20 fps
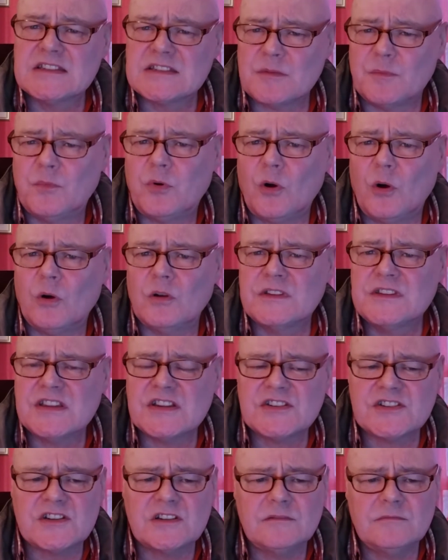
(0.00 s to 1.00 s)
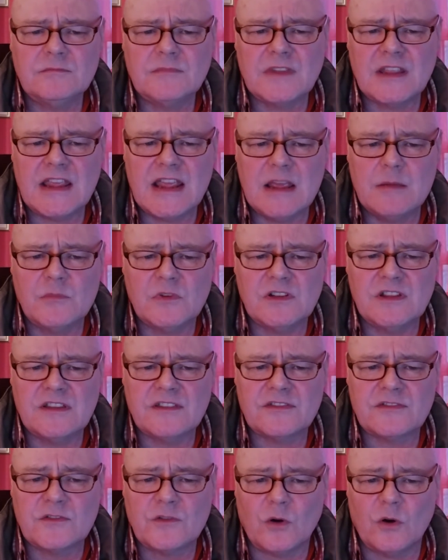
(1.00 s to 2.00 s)
as a politician, Emily
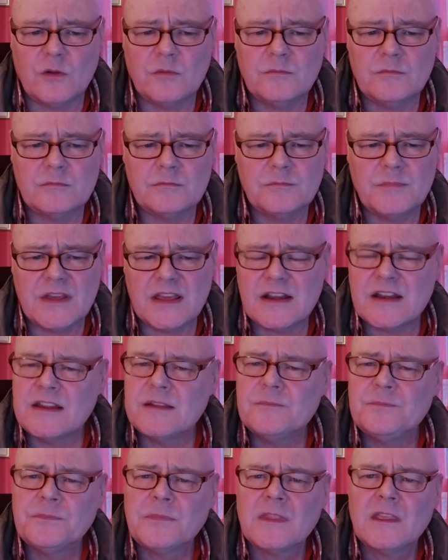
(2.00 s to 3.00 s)
Thornberry,